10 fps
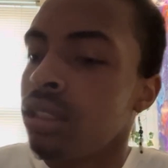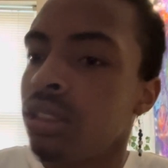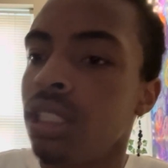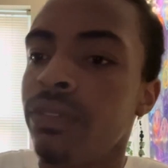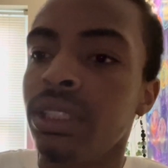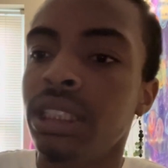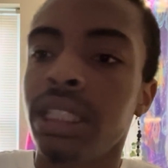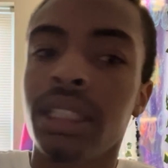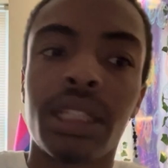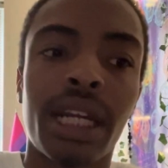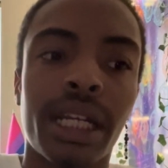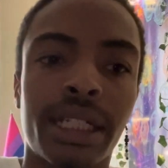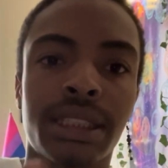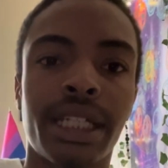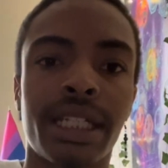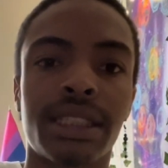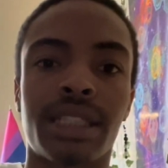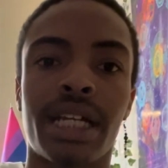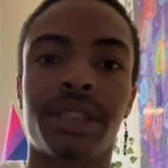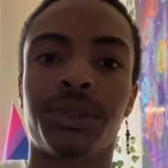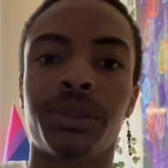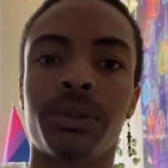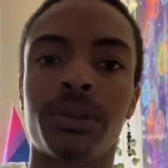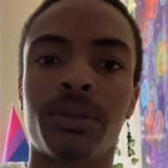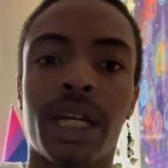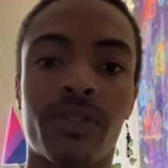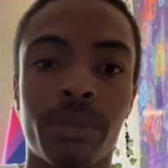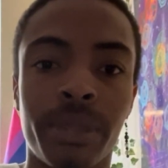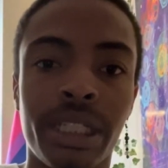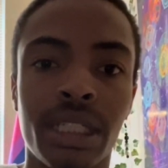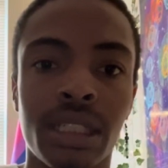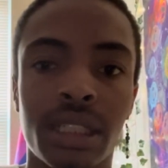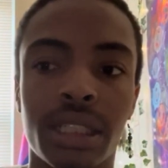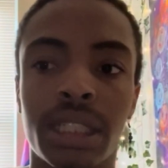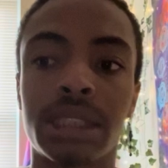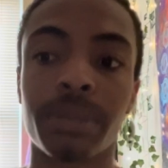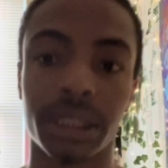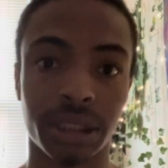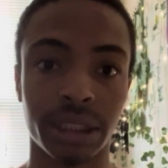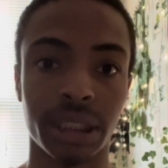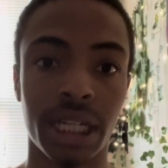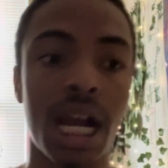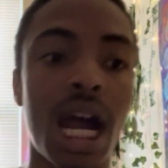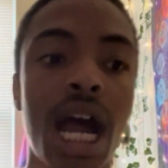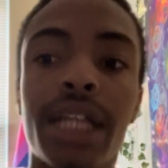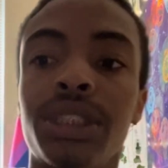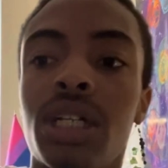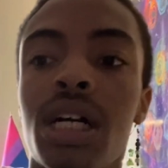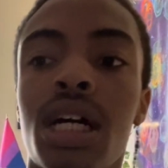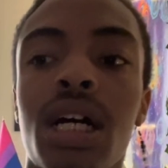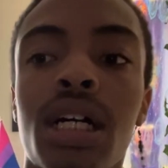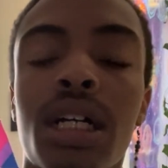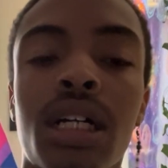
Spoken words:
So the first thing that I can say is I drew, like for me especially, I draw